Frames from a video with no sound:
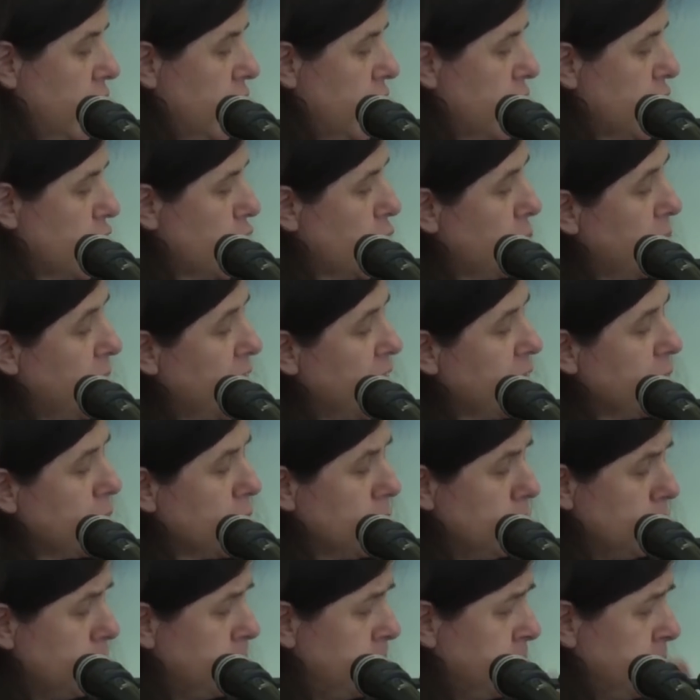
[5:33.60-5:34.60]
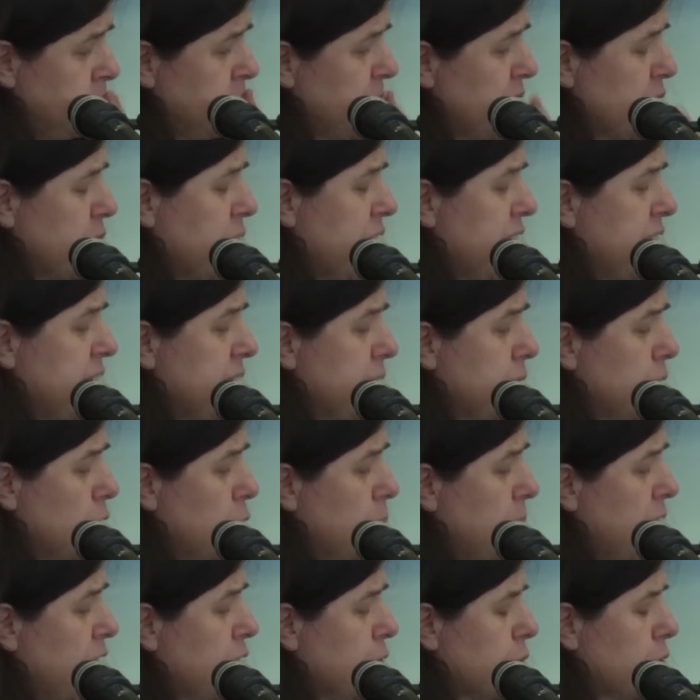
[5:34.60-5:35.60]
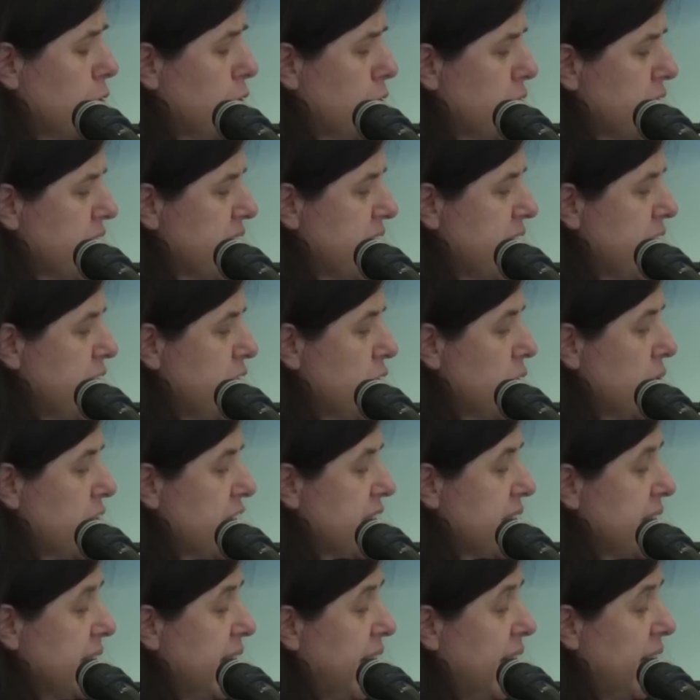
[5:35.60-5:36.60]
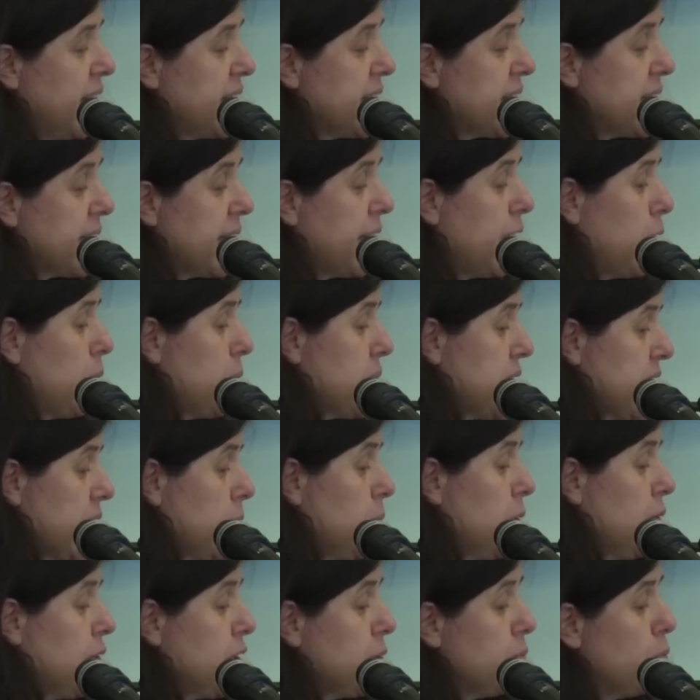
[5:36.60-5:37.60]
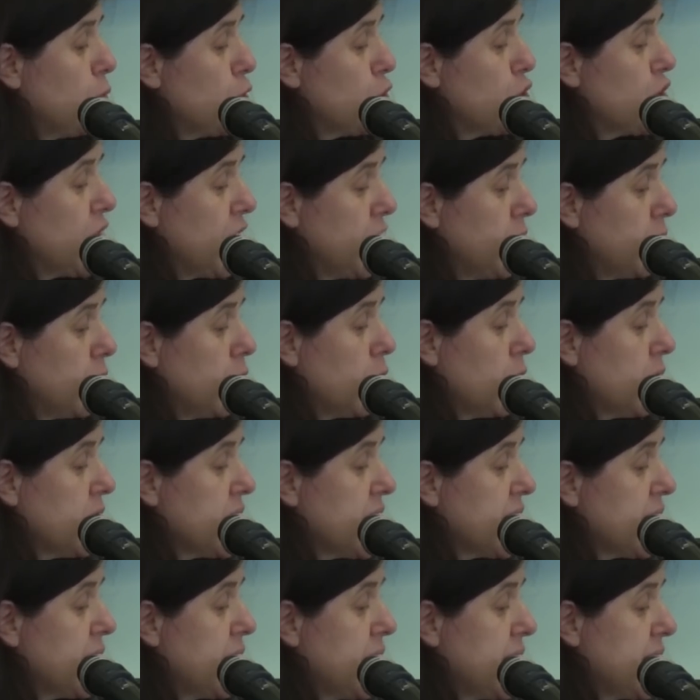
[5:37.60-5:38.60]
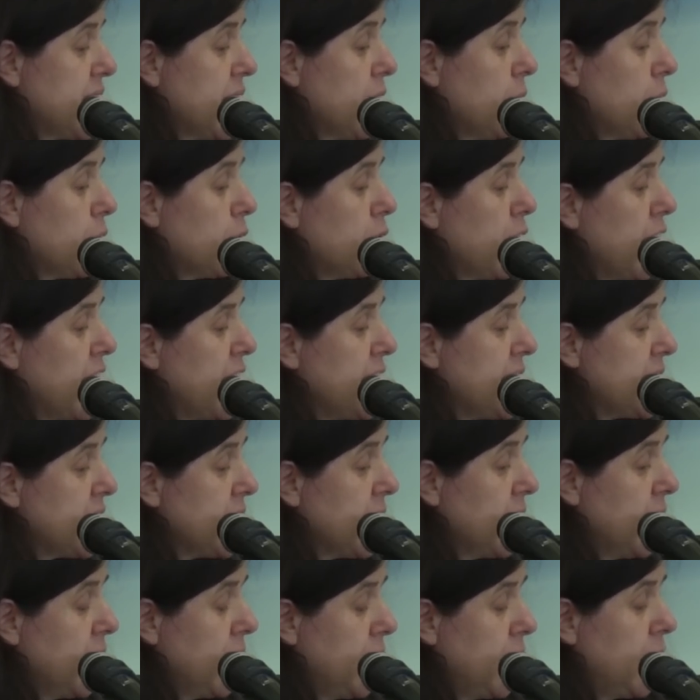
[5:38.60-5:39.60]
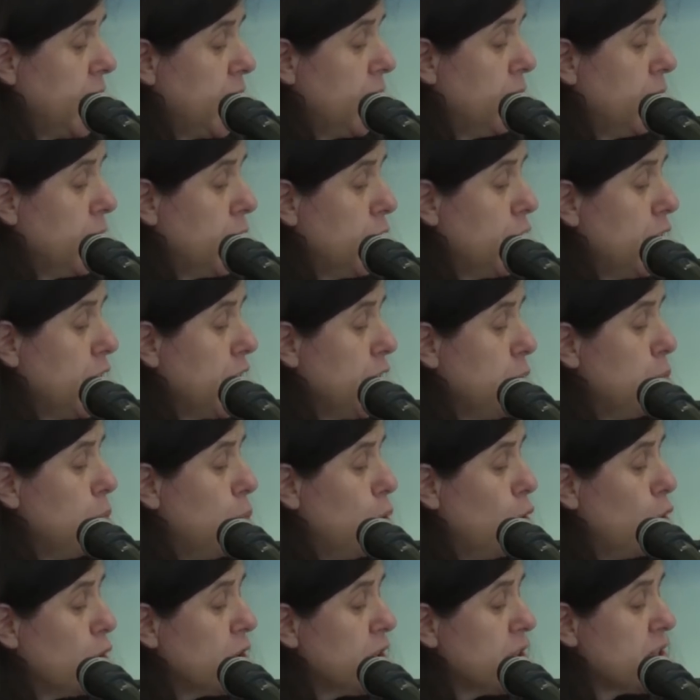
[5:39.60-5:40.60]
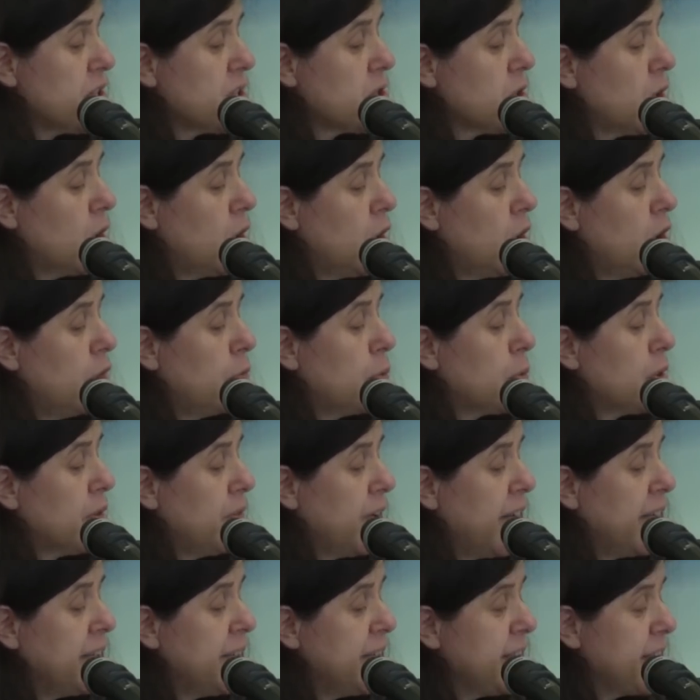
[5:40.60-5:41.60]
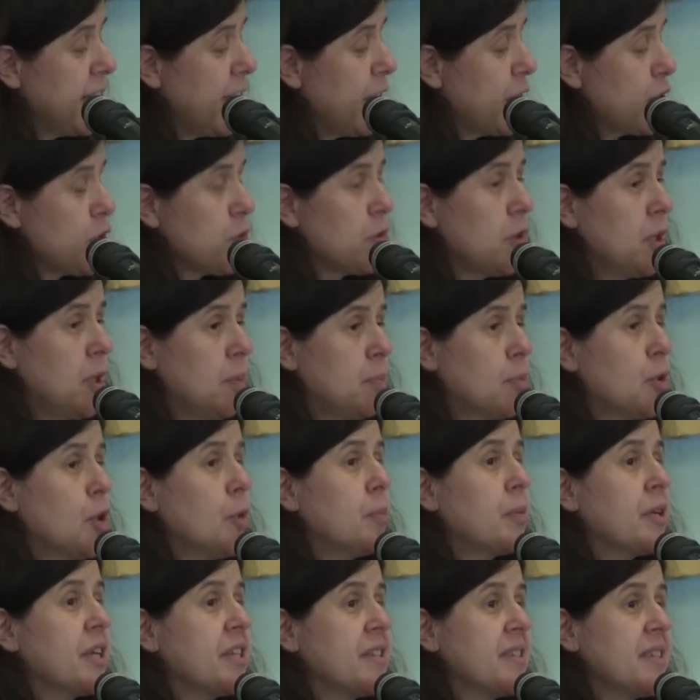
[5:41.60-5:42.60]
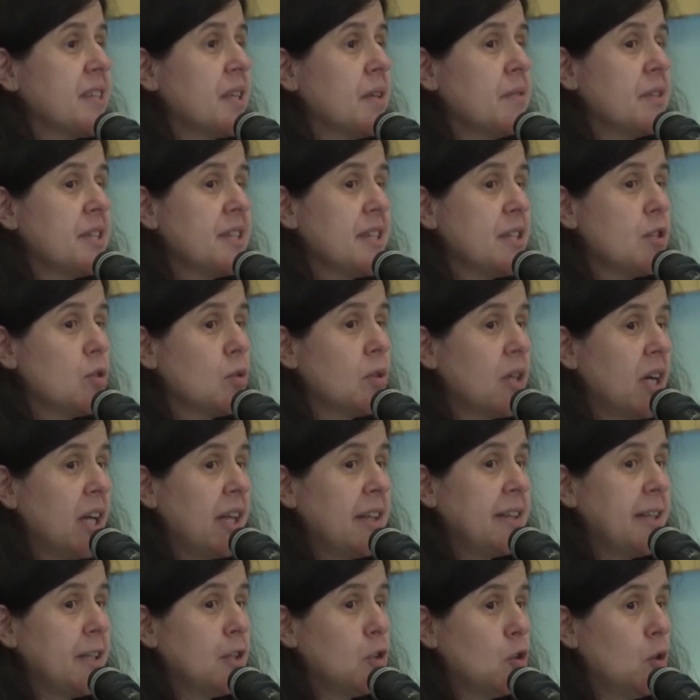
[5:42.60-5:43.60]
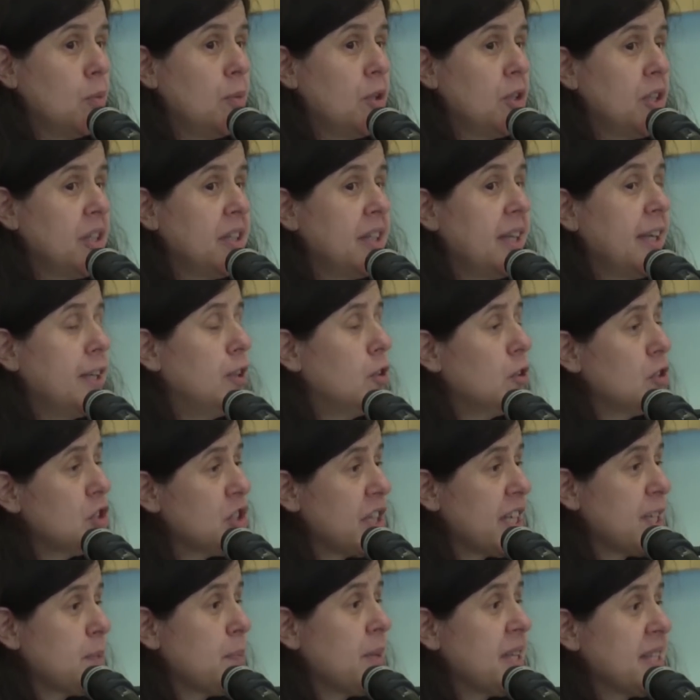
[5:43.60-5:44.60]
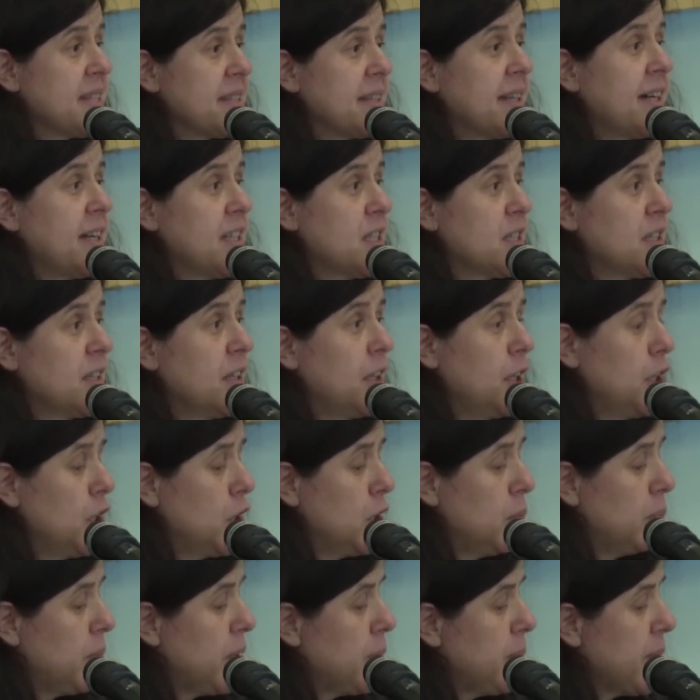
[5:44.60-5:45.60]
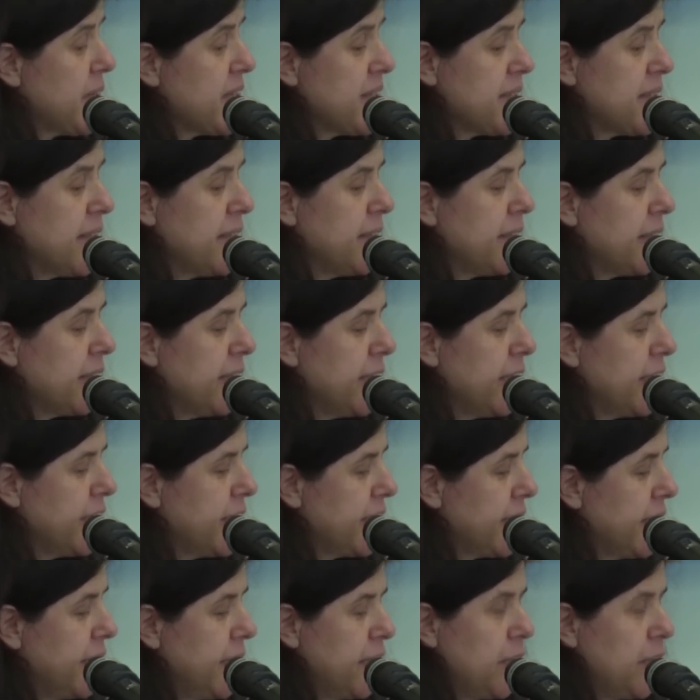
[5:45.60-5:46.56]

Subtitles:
So apart from concerns of the starts, some of the more general concerns that were raised the importance of providing culturally appropriate services to Chaldean community, and not just by staff, but by Centrelink,